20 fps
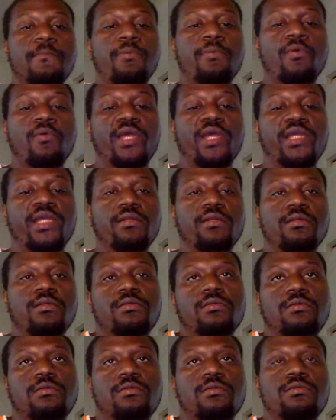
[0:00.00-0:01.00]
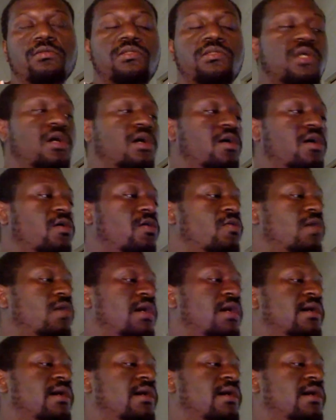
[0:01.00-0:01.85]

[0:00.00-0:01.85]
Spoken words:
point. So,